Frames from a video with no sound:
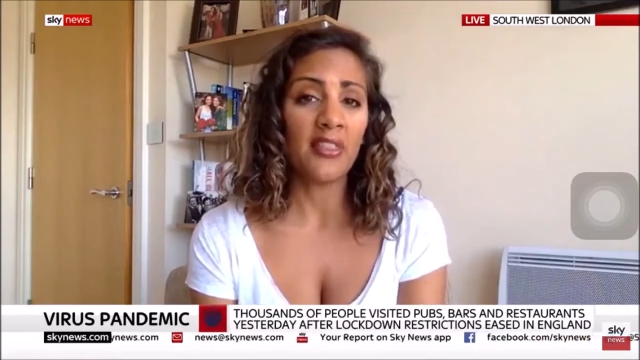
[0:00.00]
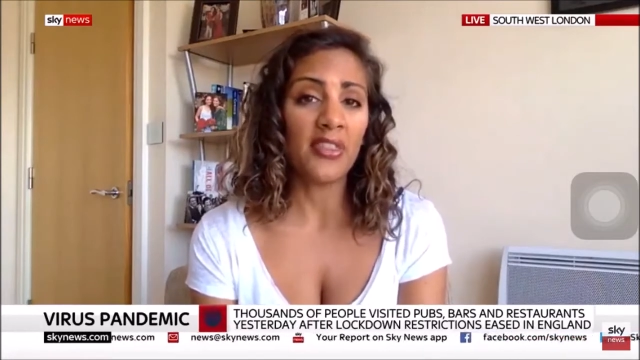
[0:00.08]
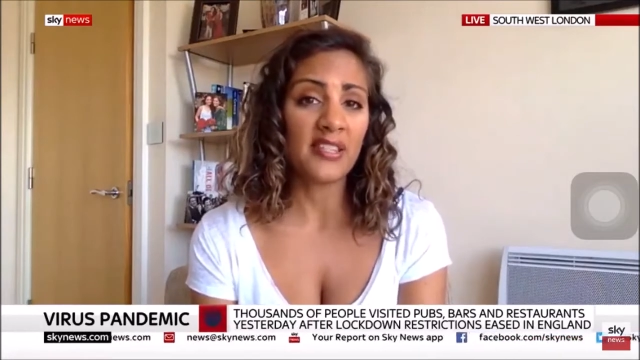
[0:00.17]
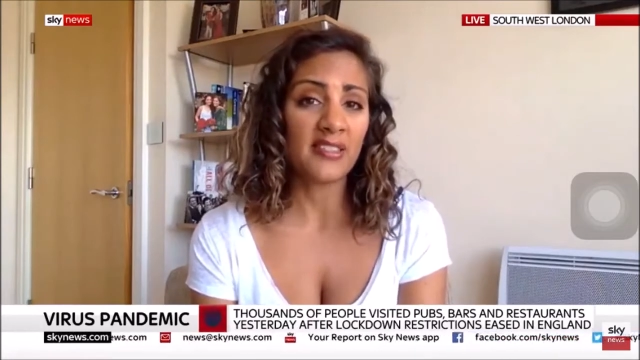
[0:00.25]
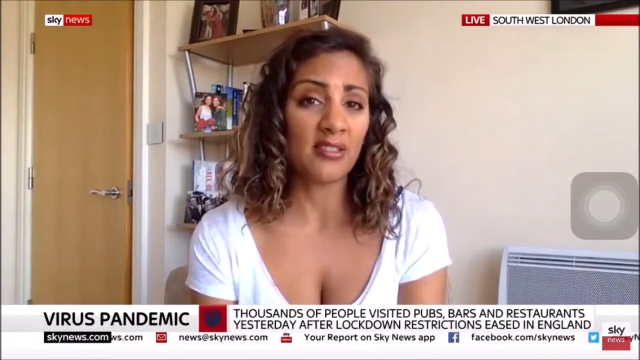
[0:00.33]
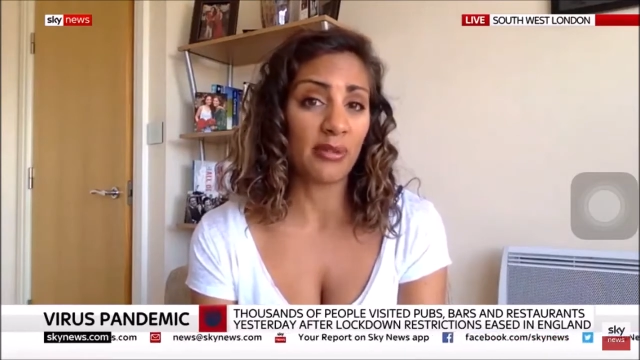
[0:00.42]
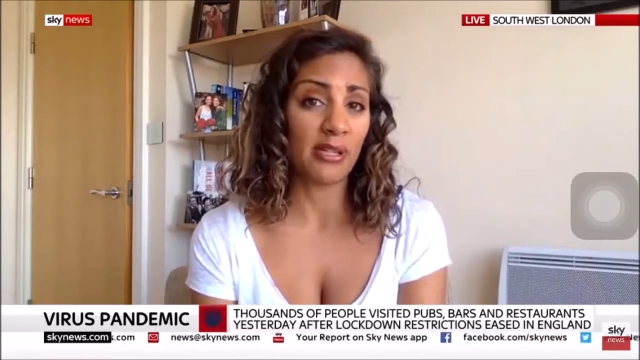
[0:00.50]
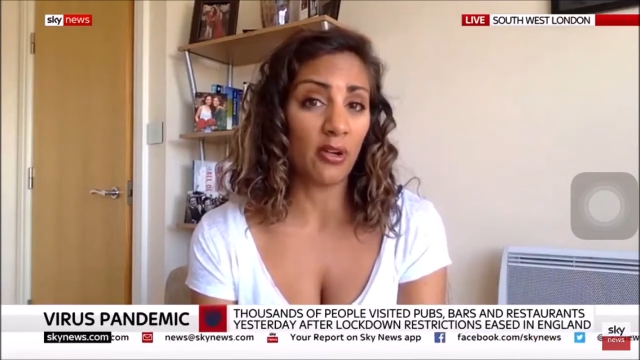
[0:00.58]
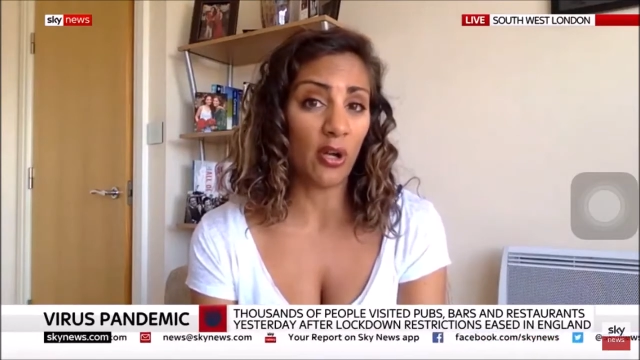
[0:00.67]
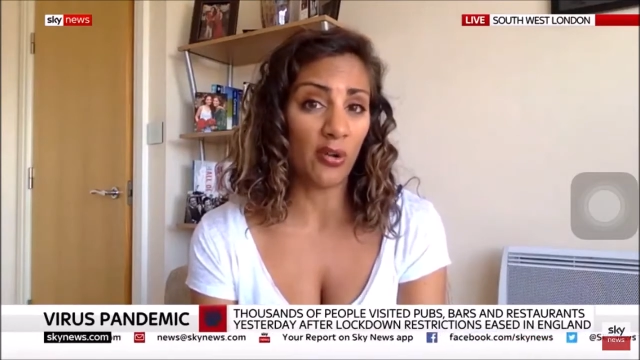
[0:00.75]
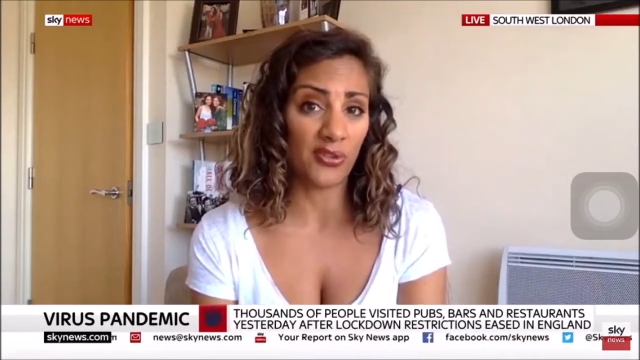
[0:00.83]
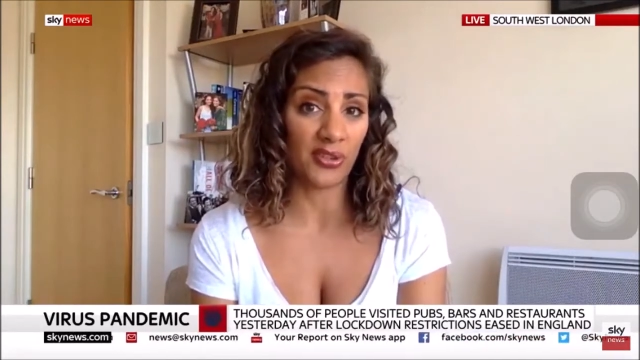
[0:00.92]
And this has real
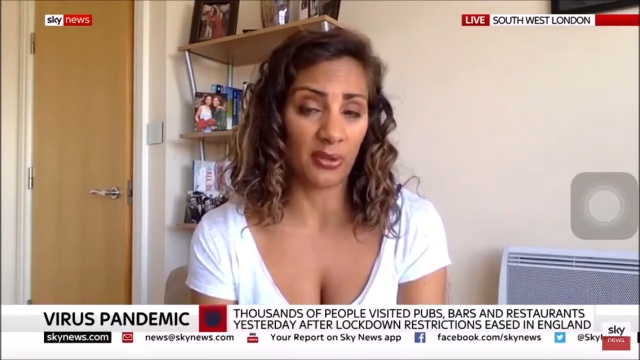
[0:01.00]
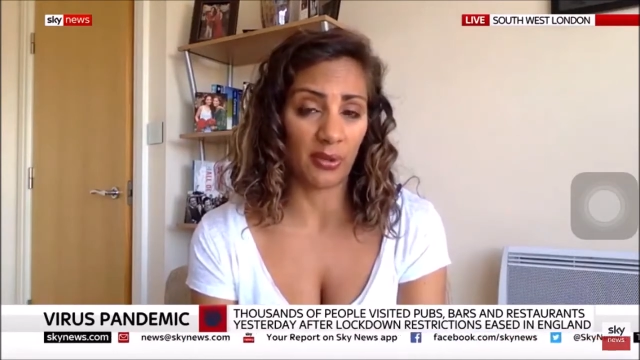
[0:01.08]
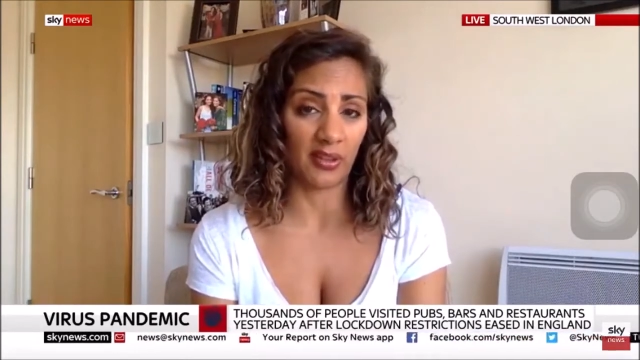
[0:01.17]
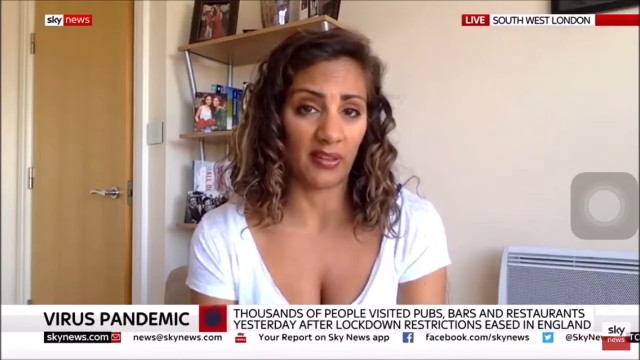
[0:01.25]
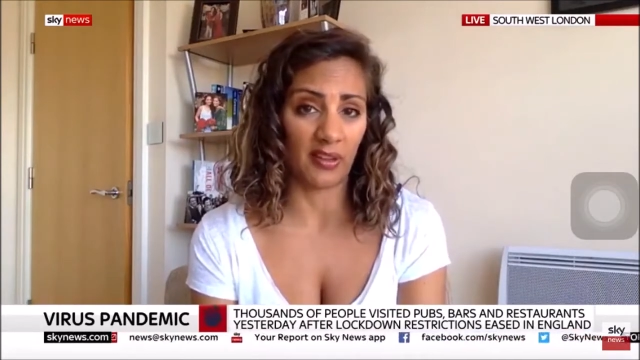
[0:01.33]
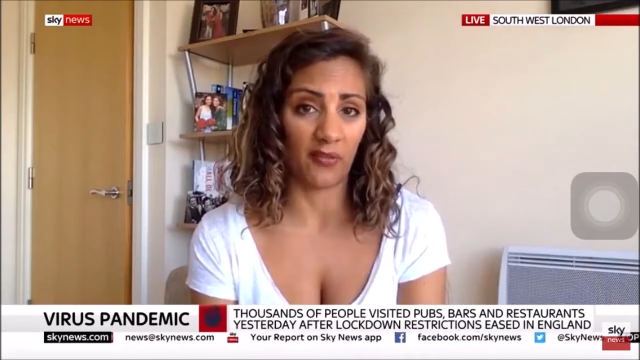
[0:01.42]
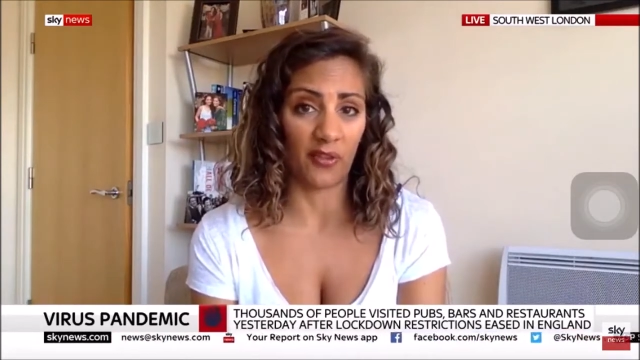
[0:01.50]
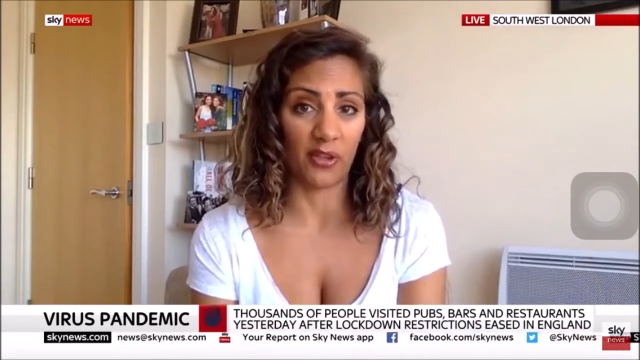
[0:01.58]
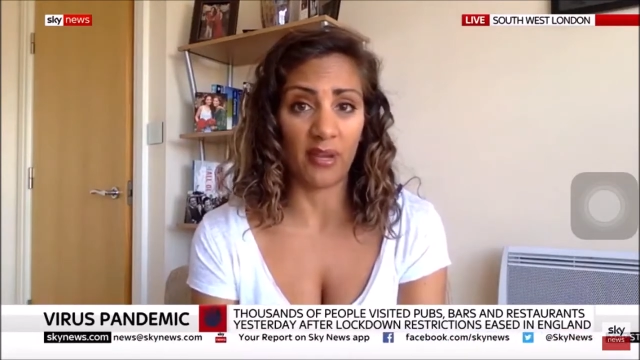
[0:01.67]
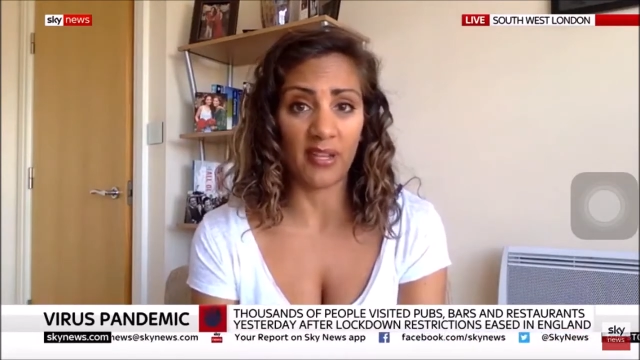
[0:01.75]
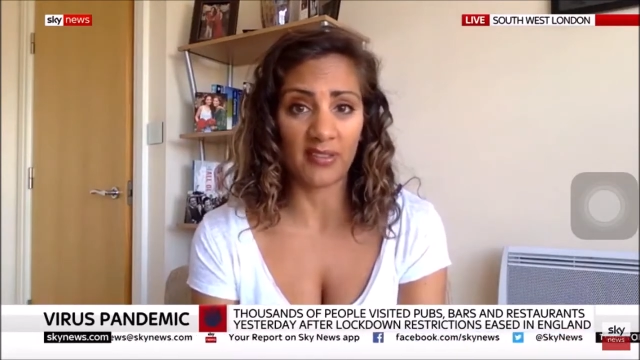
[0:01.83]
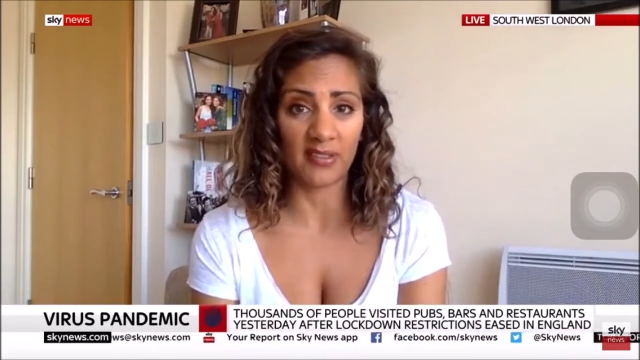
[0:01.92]
consequences for the
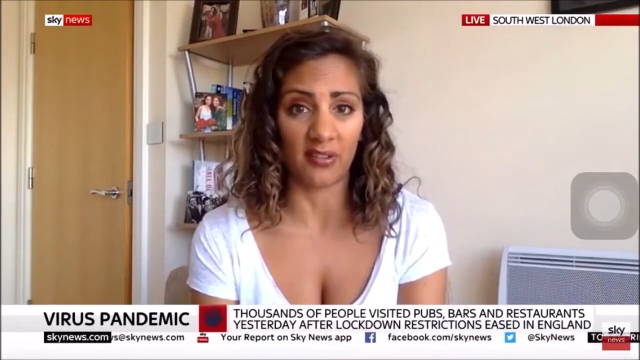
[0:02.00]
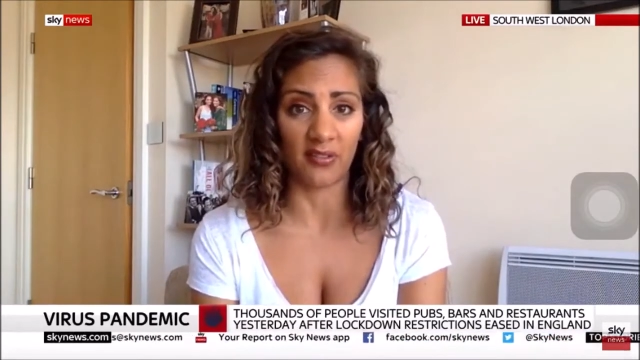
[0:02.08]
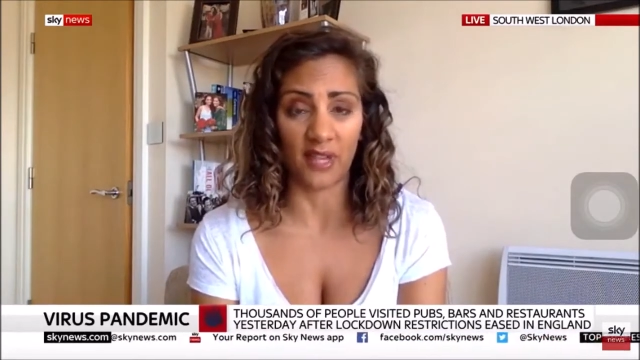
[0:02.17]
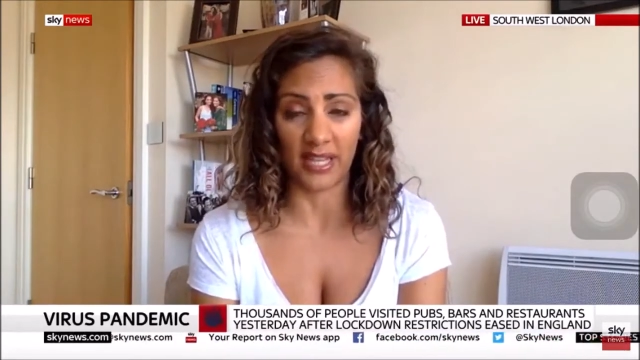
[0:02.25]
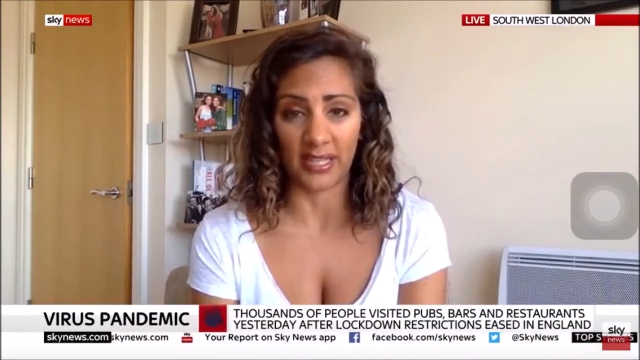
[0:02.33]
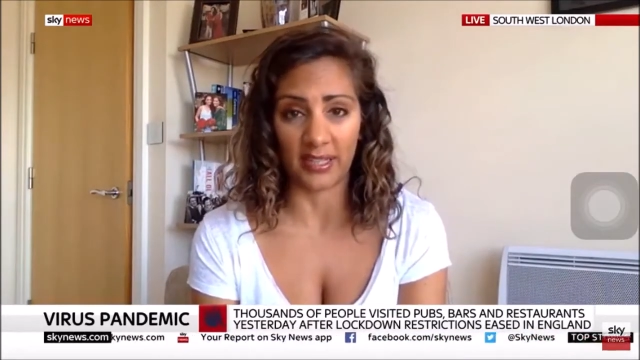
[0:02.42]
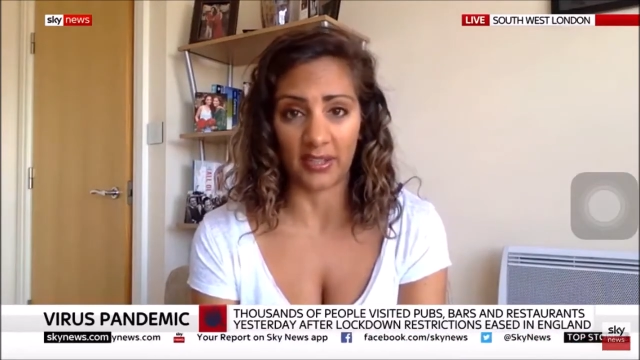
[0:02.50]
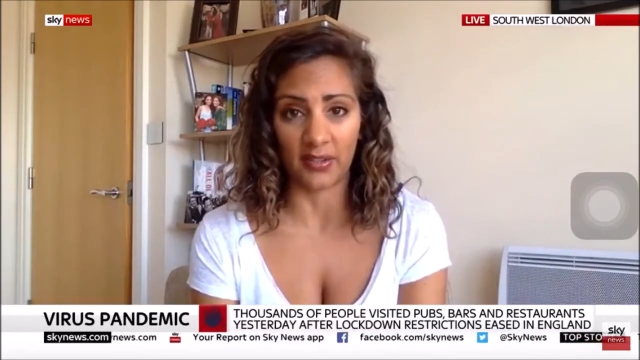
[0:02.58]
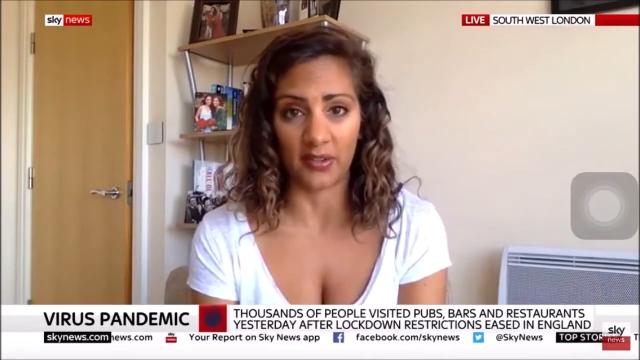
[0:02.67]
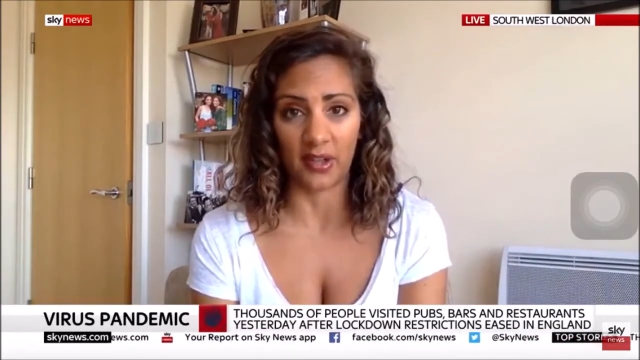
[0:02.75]
rest of England,